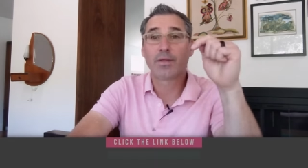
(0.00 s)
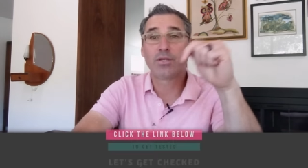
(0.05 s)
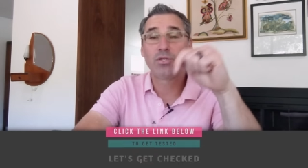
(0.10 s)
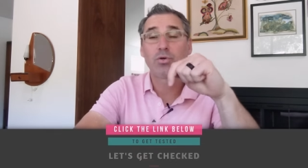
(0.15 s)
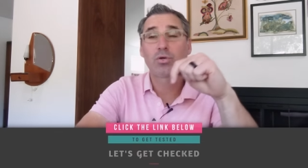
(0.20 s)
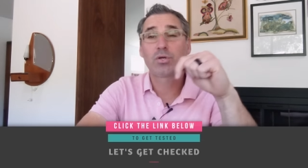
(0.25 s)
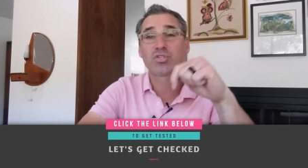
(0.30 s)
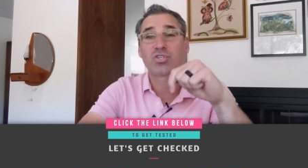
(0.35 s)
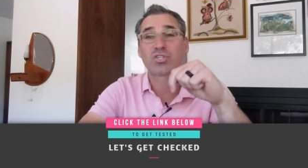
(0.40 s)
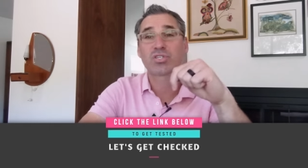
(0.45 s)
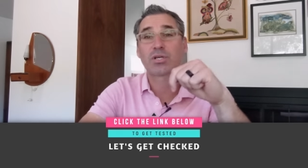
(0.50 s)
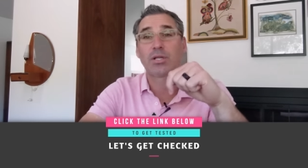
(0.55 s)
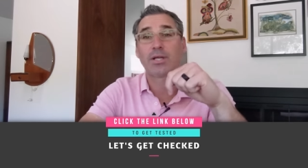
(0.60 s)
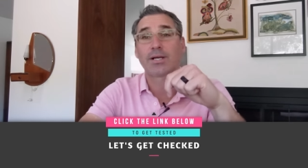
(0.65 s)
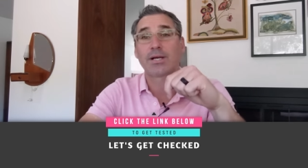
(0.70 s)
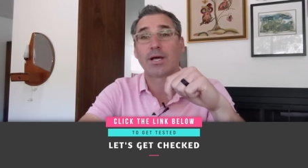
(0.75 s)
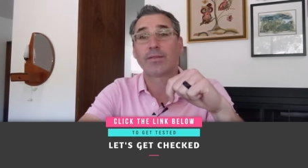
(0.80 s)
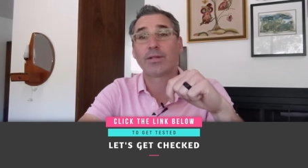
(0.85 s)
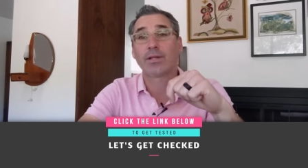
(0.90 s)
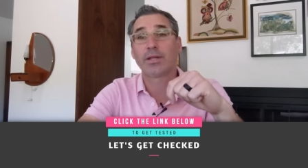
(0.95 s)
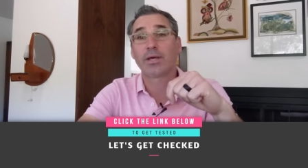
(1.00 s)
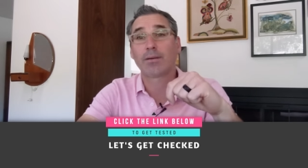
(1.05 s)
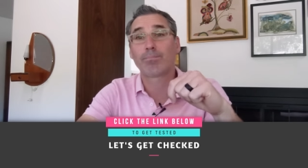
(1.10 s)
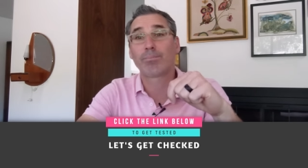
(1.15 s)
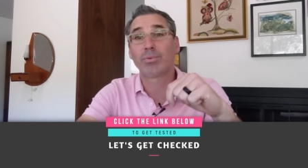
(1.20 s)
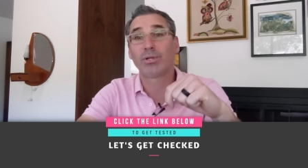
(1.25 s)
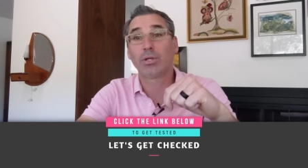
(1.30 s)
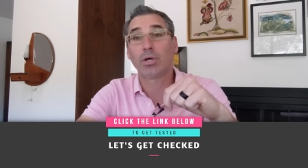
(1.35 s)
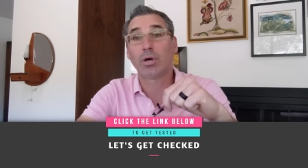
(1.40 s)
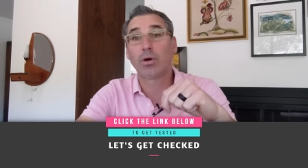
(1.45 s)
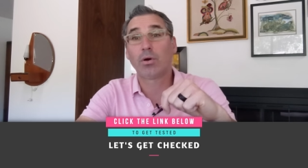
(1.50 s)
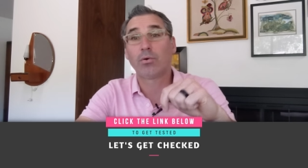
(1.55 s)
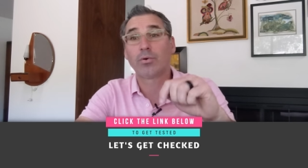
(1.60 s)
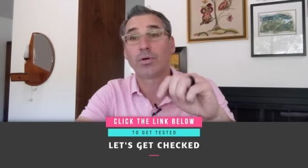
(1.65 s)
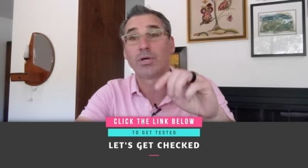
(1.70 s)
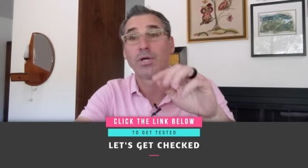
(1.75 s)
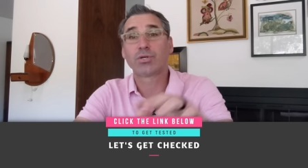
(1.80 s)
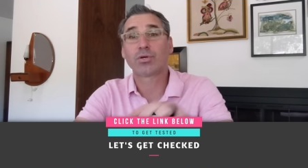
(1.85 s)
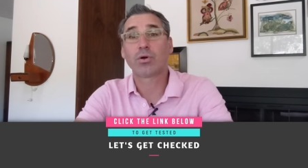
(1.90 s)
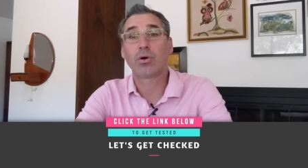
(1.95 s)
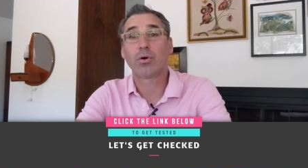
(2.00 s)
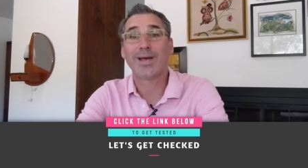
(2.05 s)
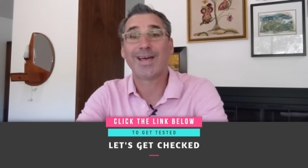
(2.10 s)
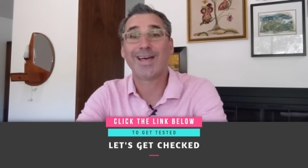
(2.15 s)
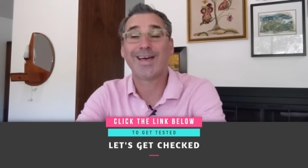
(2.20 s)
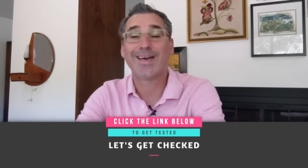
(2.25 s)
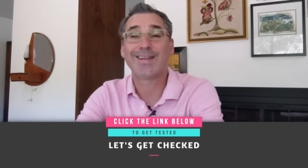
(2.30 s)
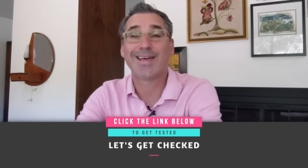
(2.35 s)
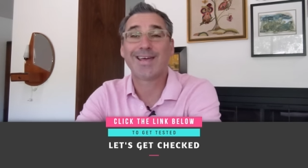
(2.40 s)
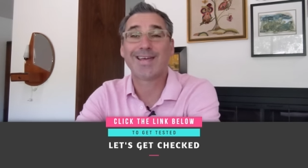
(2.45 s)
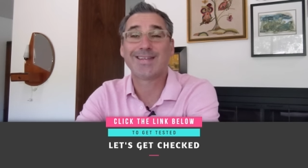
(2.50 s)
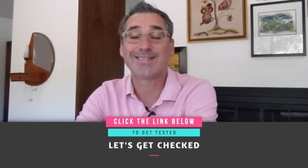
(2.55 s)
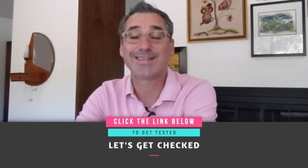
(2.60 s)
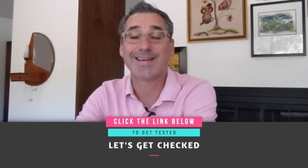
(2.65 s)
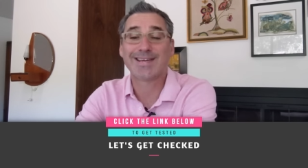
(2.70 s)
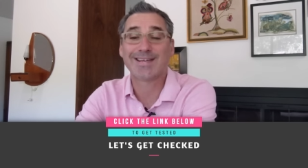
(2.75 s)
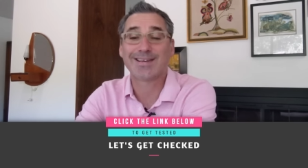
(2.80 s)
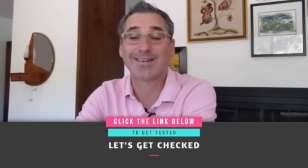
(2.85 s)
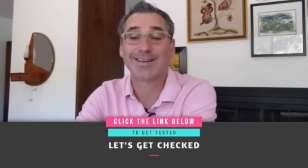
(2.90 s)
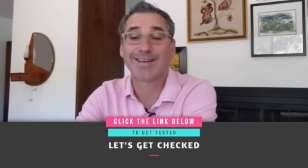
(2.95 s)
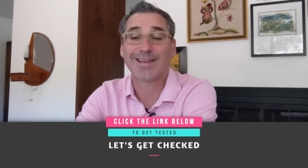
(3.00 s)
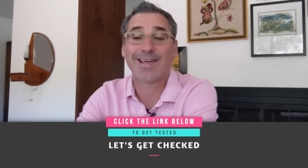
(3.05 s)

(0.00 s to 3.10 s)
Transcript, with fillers: then you could just click on the link below to go ahead and take